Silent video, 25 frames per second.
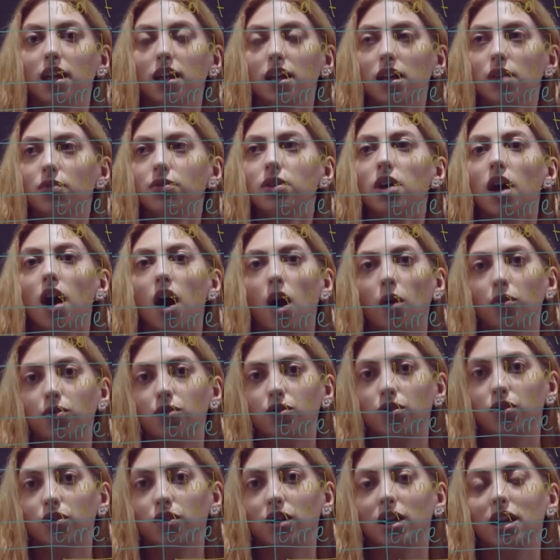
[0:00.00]
If the
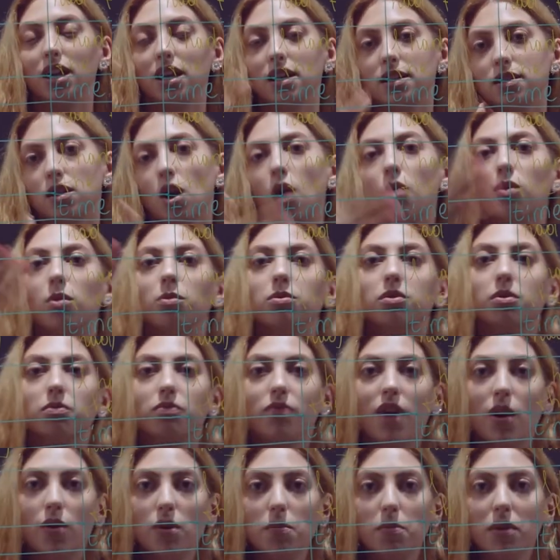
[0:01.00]
after is from the
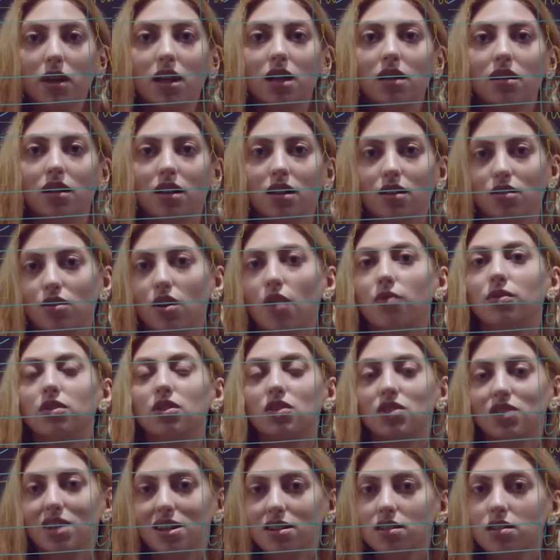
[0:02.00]
very beginning of the
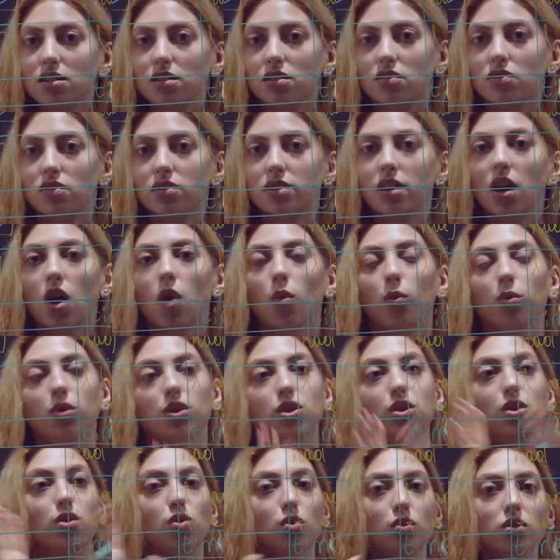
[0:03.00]
sentence, we
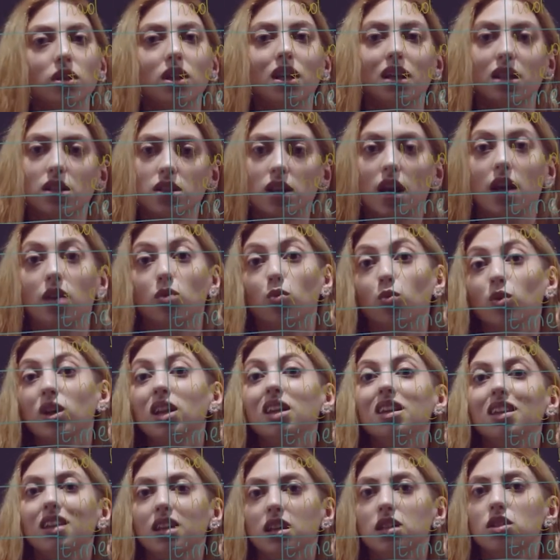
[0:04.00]

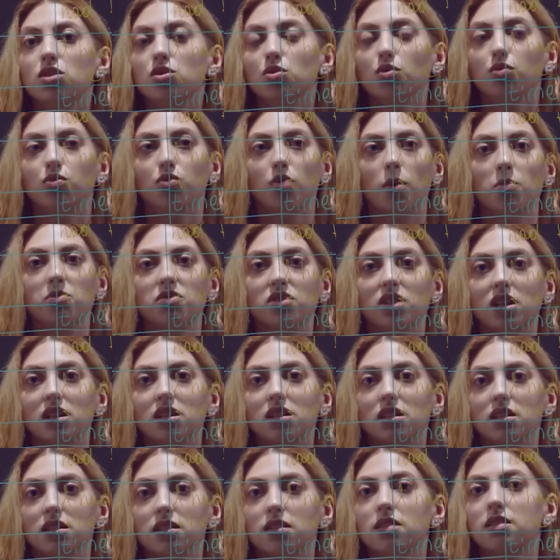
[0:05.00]
need to form
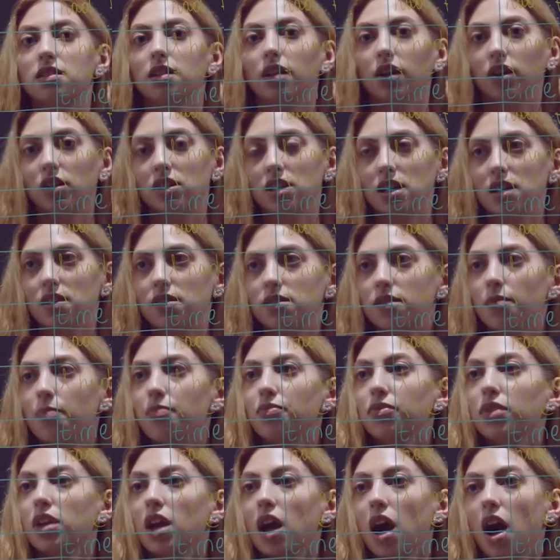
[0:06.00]
sentences like this.
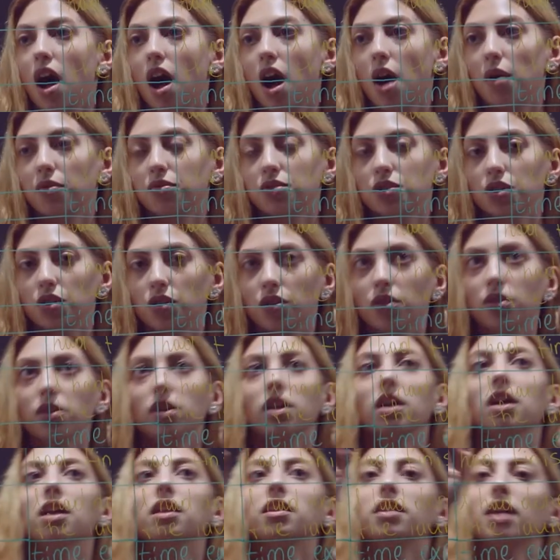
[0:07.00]
After,
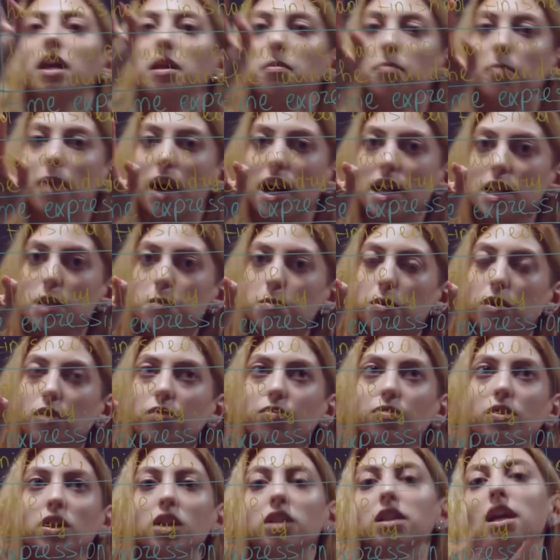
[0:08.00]
then past
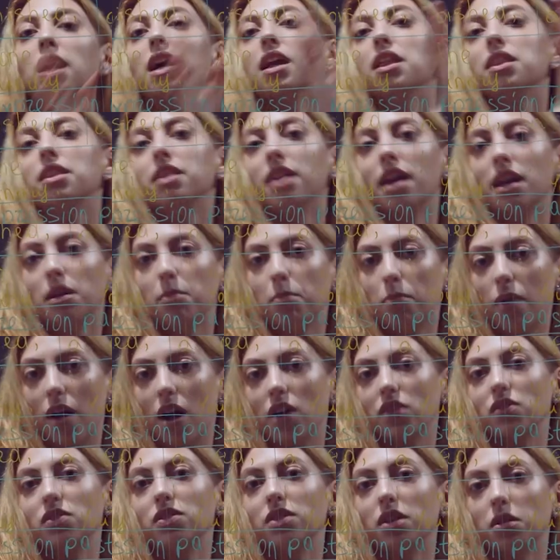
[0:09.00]
perfect, then
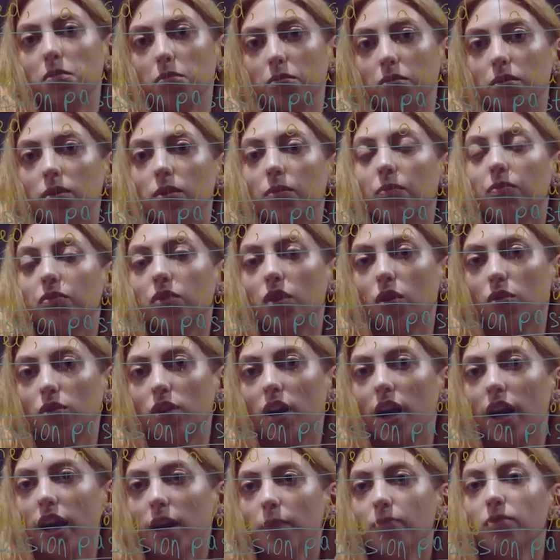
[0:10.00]
past simple.
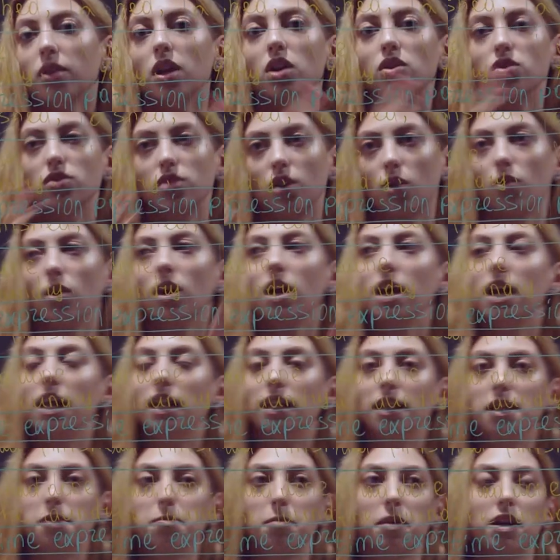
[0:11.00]
Okay, so
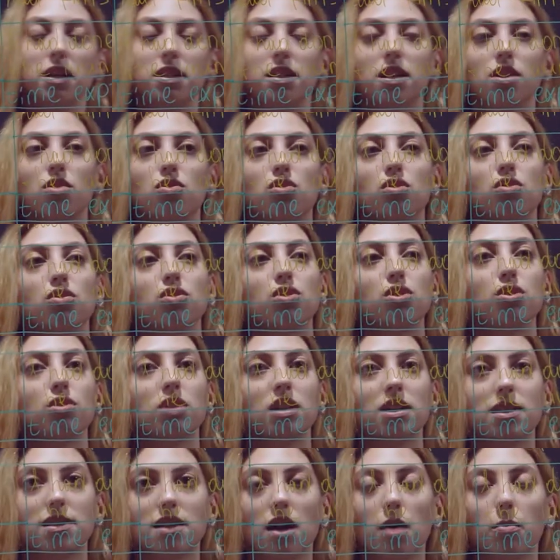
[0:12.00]
let's pay attention to the
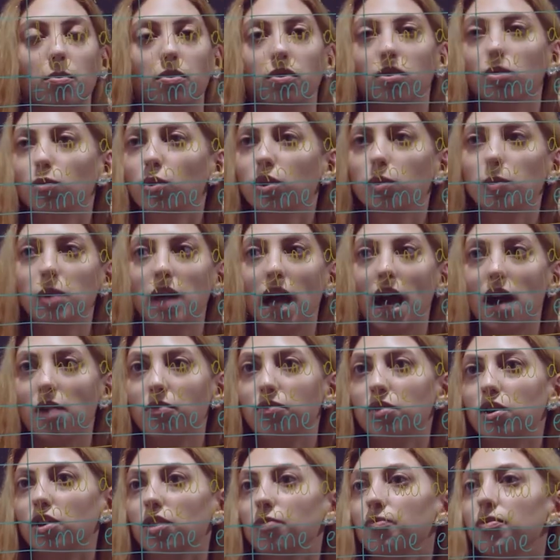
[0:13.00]
example. What we have
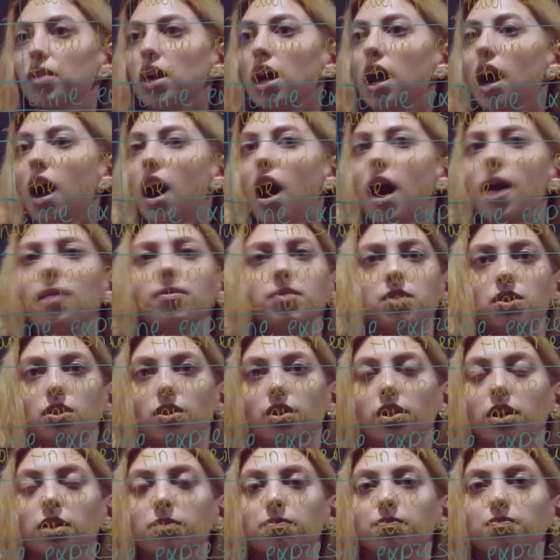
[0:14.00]
here.
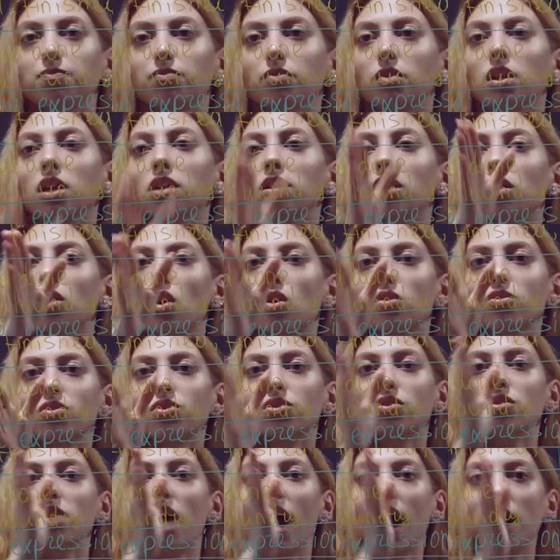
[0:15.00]
After the
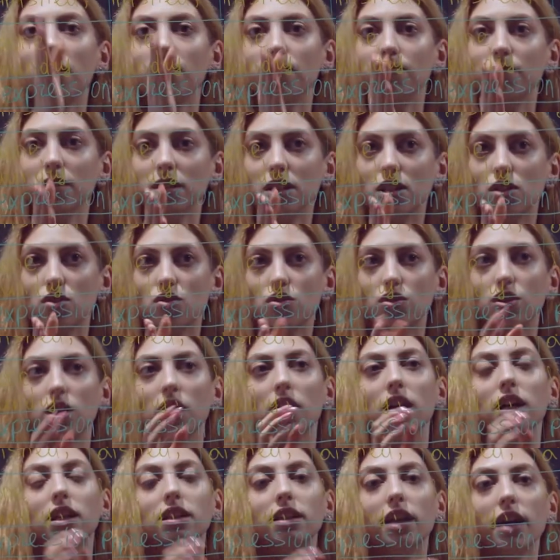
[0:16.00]
concert had finished,
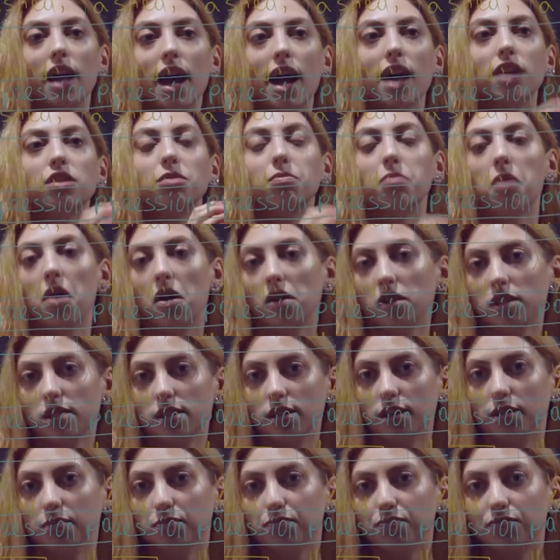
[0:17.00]
they had a
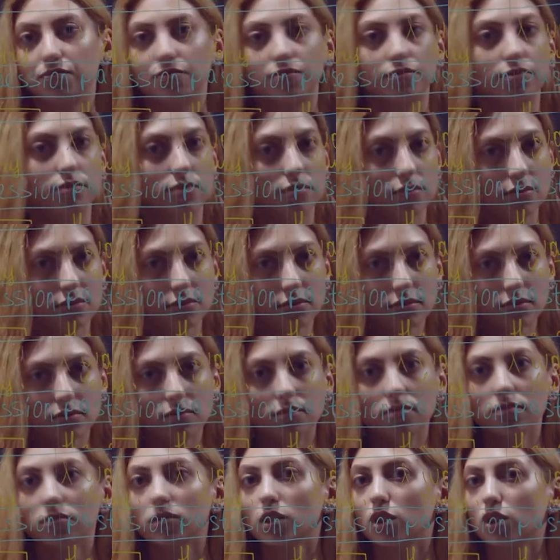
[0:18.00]
party.
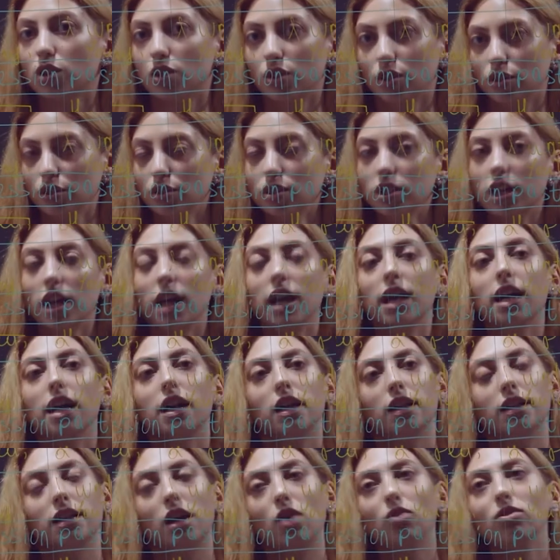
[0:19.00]
Good.
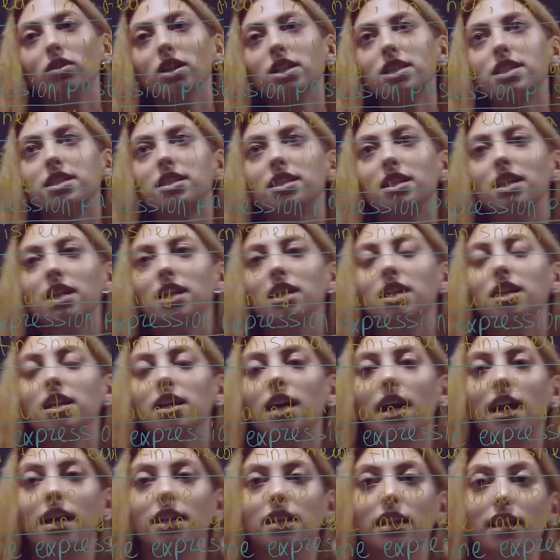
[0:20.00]
Now let's see
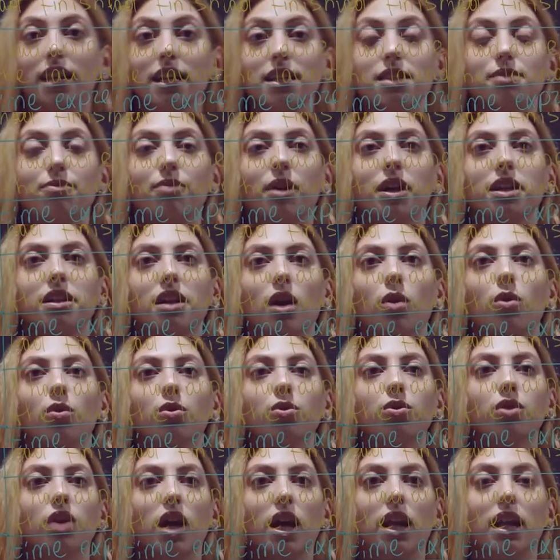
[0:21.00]
and let's find
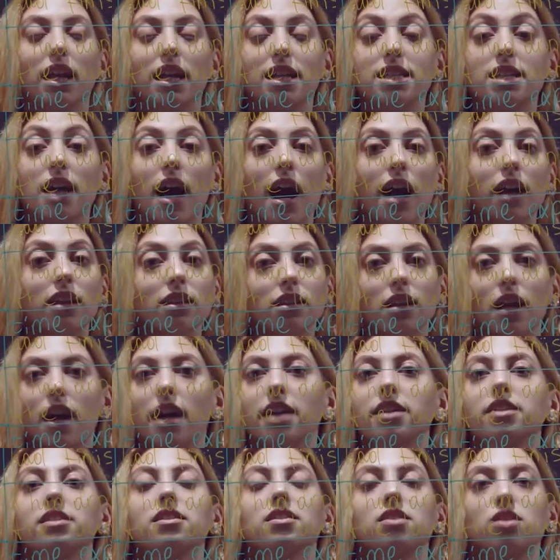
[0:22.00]
out and let's
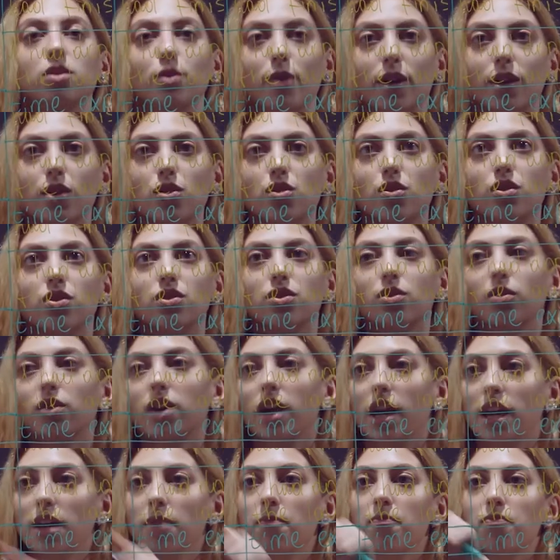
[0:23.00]
highlight the structures.
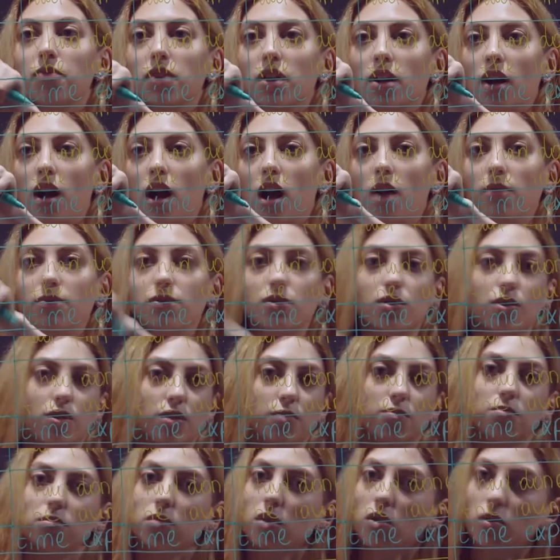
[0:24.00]
Okay,
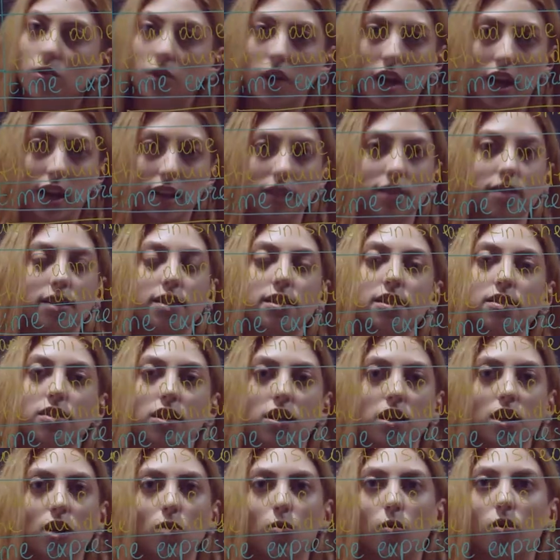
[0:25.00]
after. Okay, this is a
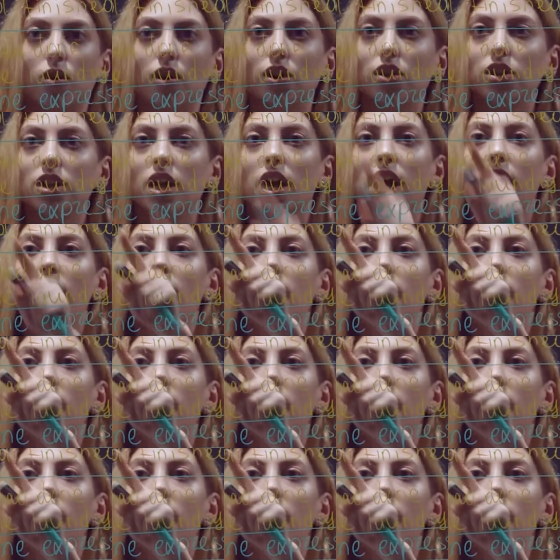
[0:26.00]
keyword.